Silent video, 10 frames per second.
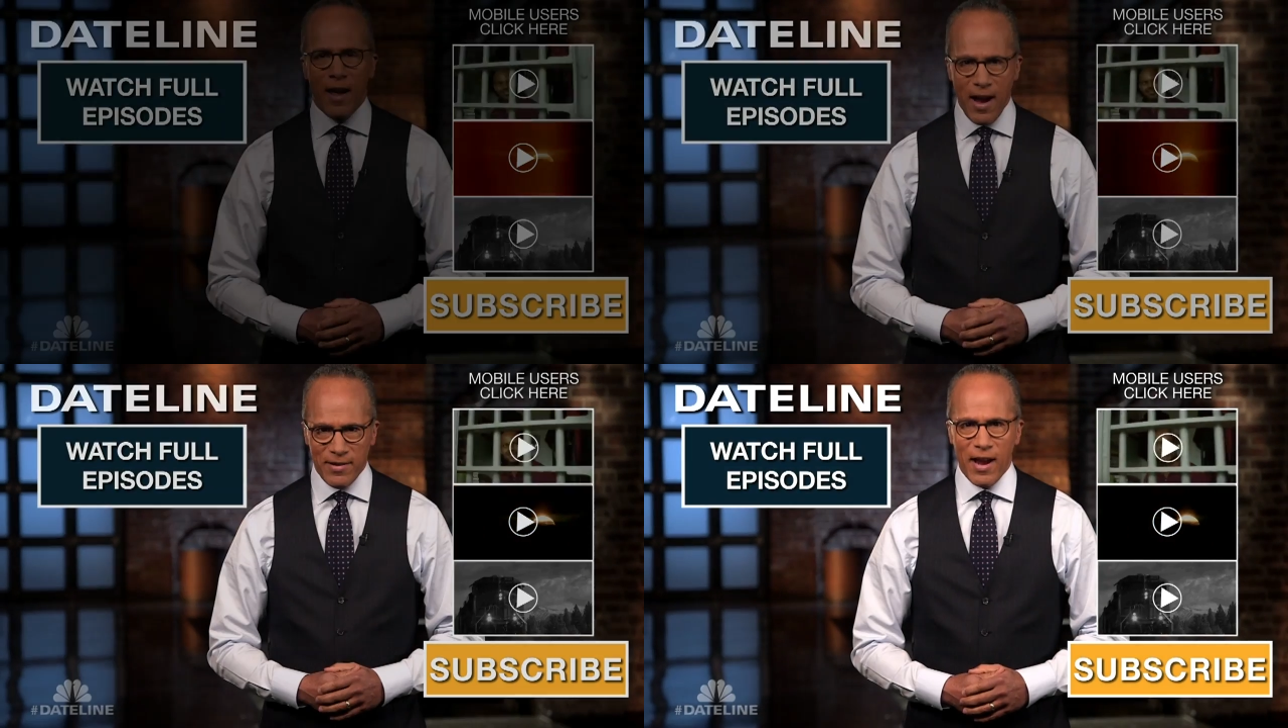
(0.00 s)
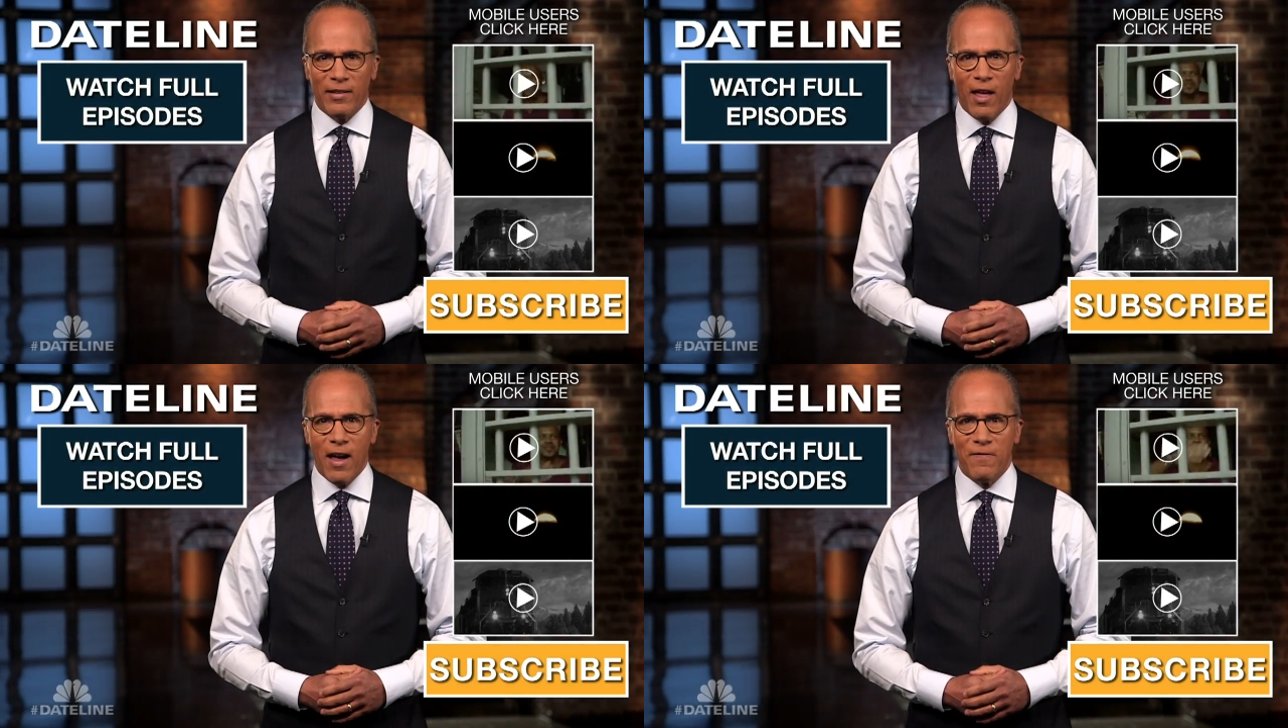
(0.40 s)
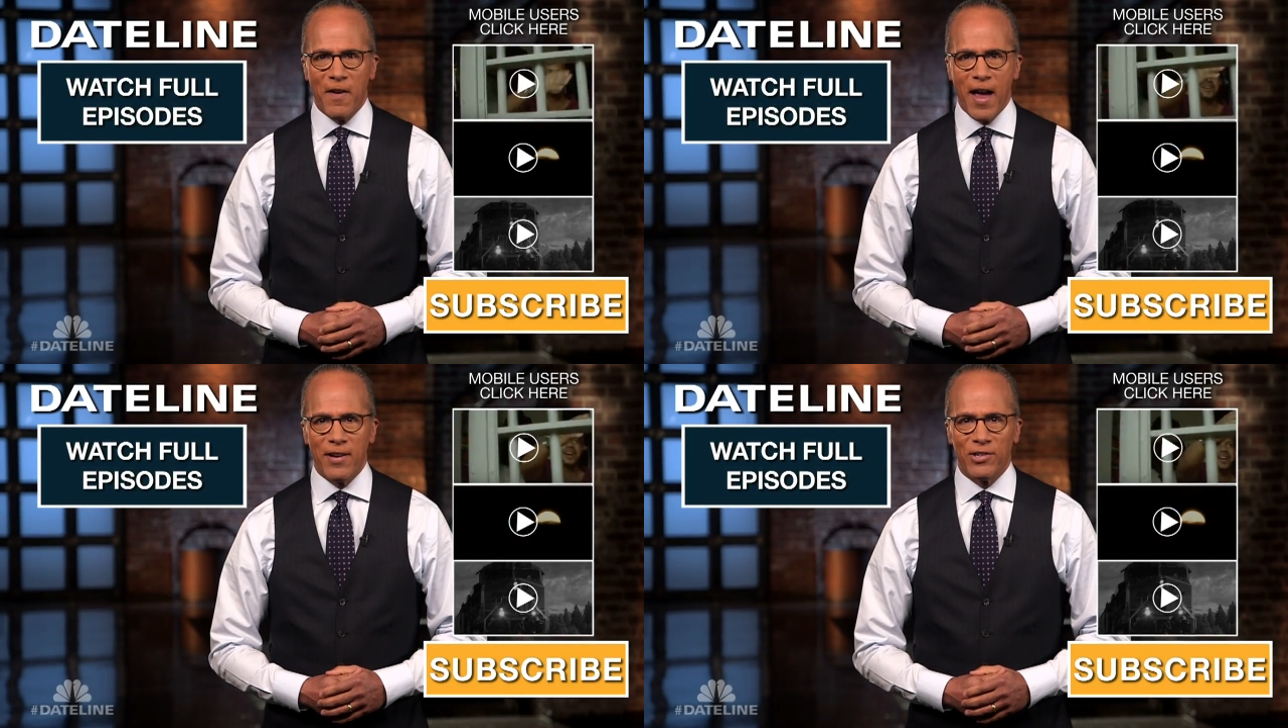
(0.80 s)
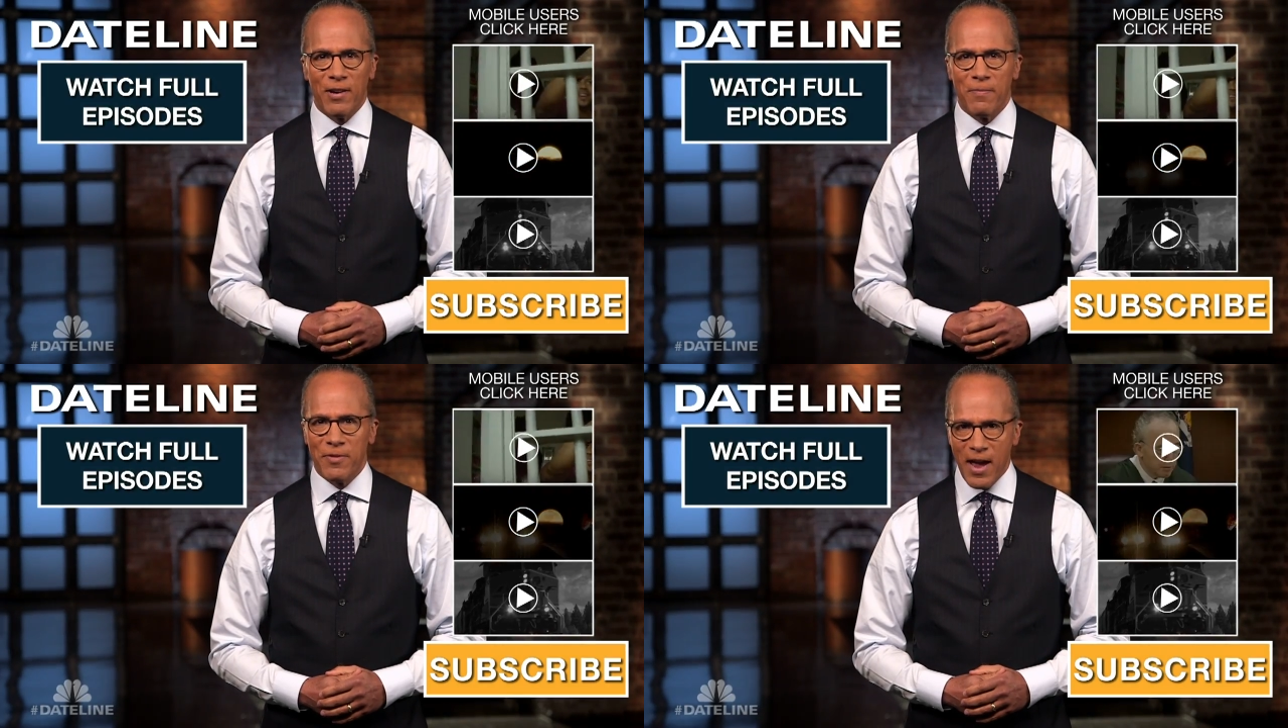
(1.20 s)
Hey, Dateline fans.
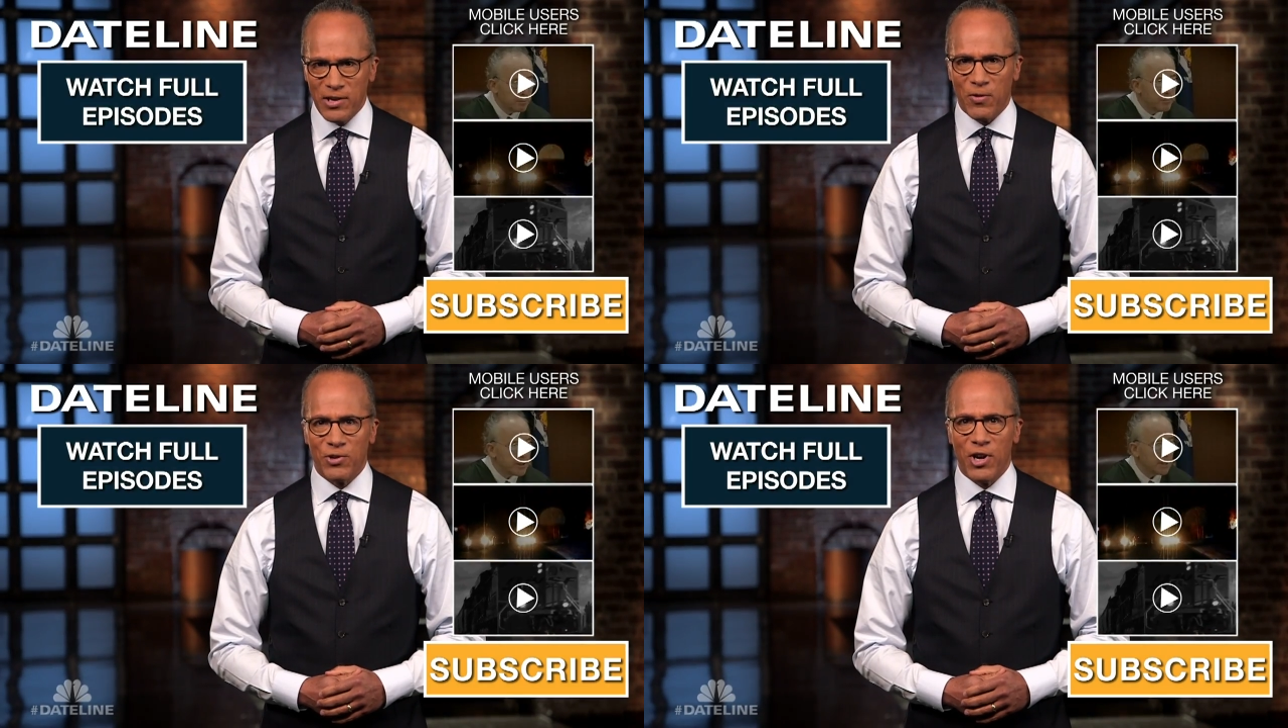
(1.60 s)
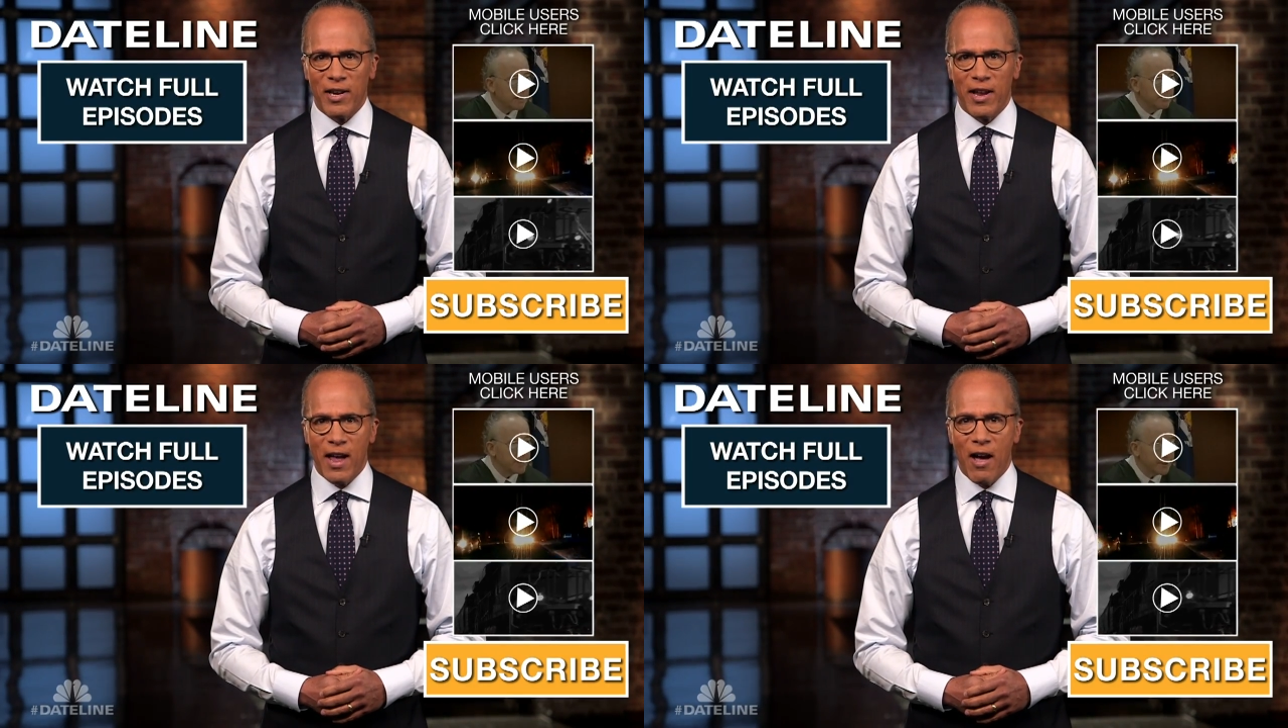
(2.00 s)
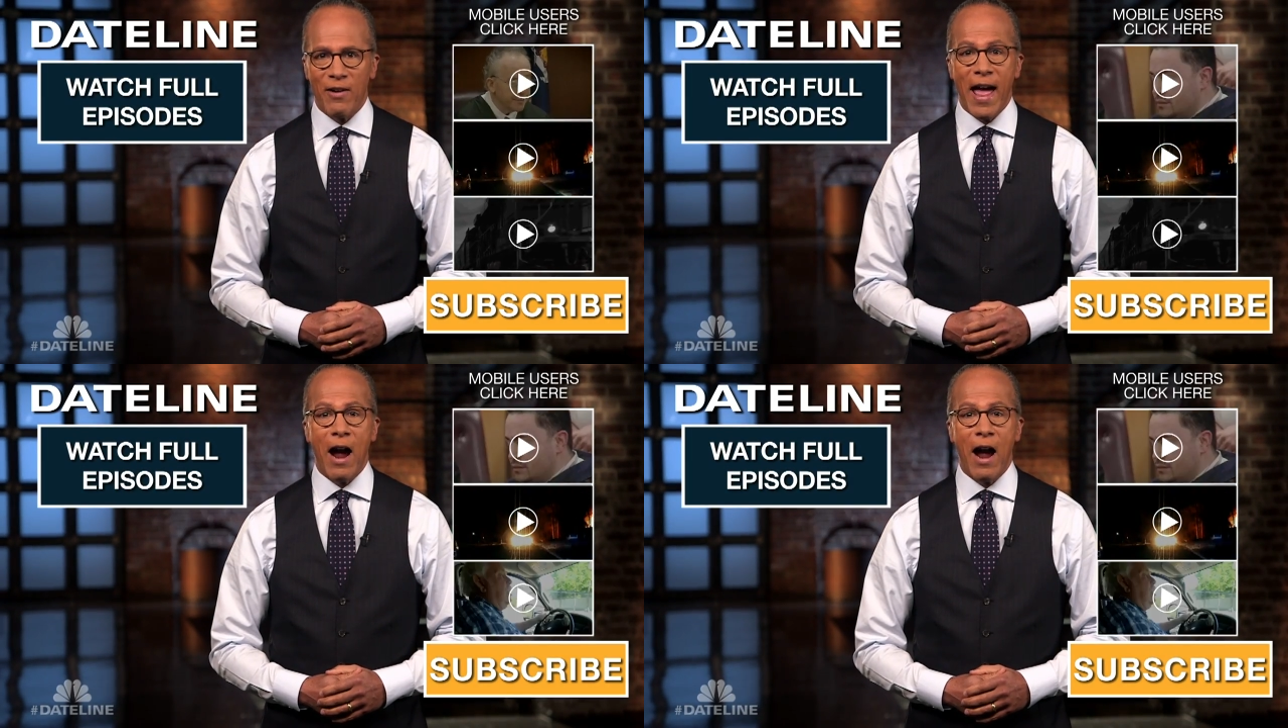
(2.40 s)
Thanks for checking out